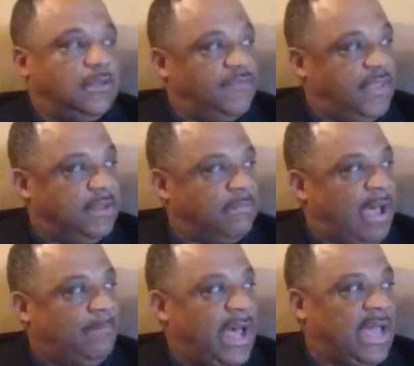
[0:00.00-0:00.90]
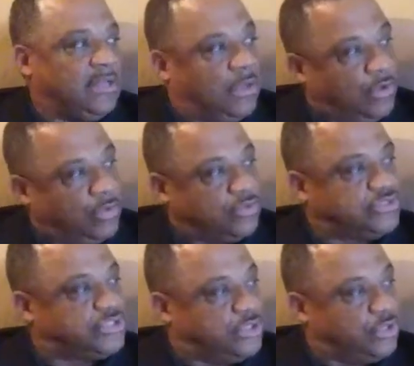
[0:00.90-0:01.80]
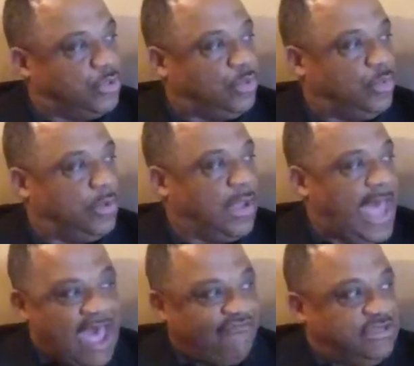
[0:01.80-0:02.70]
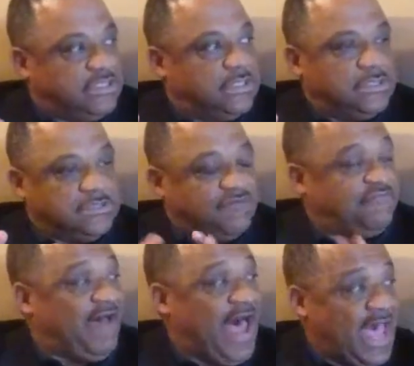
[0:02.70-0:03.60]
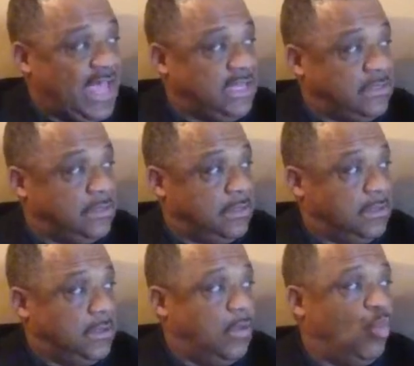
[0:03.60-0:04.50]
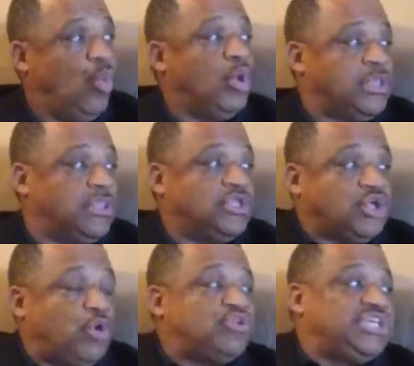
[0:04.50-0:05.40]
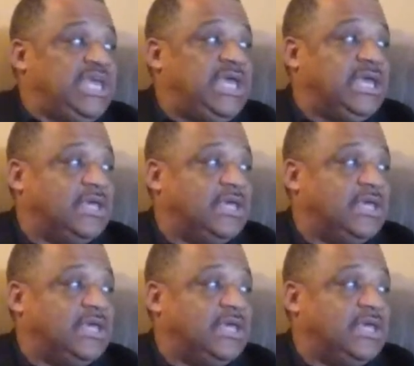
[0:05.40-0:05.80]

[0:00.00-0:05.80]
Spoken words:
Then my mind goes to having to define what the church is.